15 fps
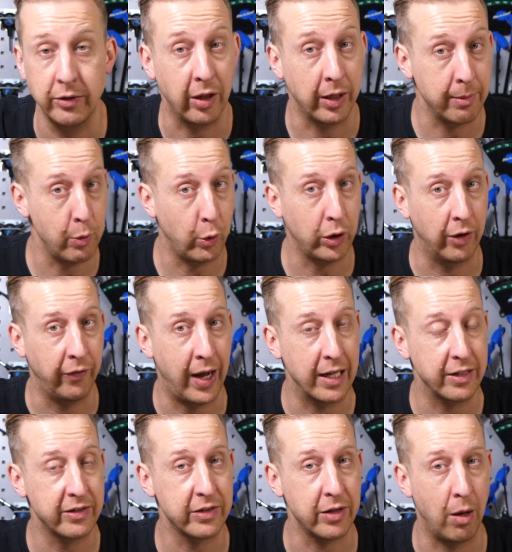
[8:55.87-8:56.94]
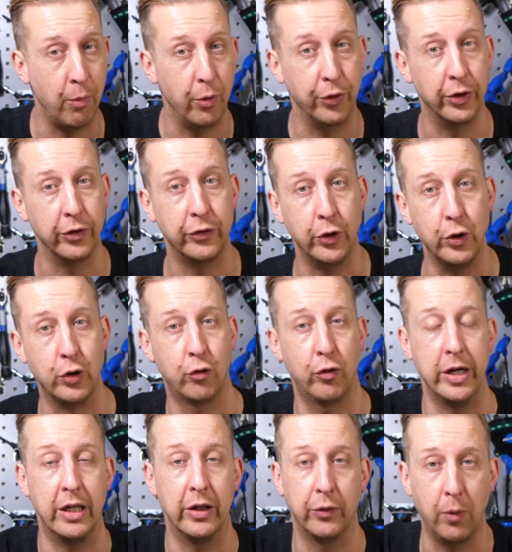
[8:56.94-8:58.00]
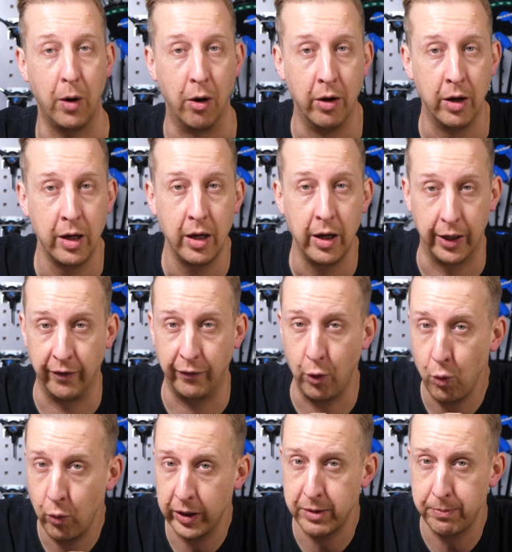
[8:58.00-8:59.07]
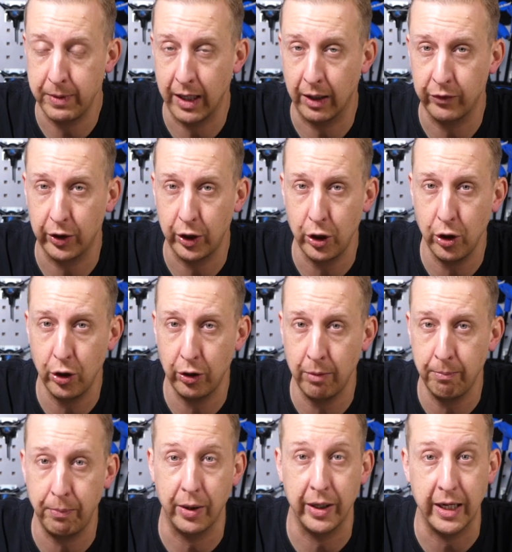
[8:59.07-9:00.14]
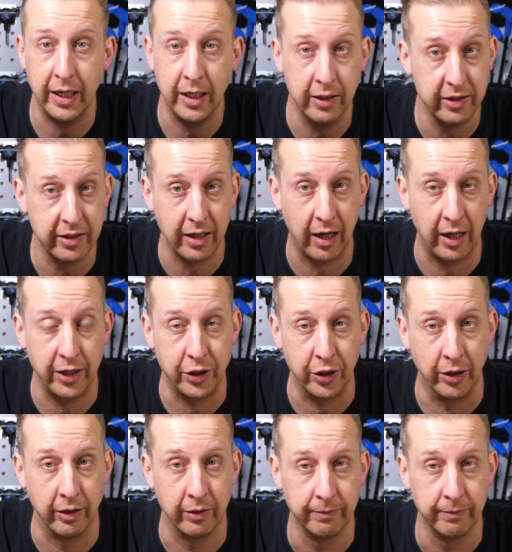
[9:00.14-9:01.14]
Don't get me wrong, I've had some that do creak as well, and I've always been able to cure them by installation.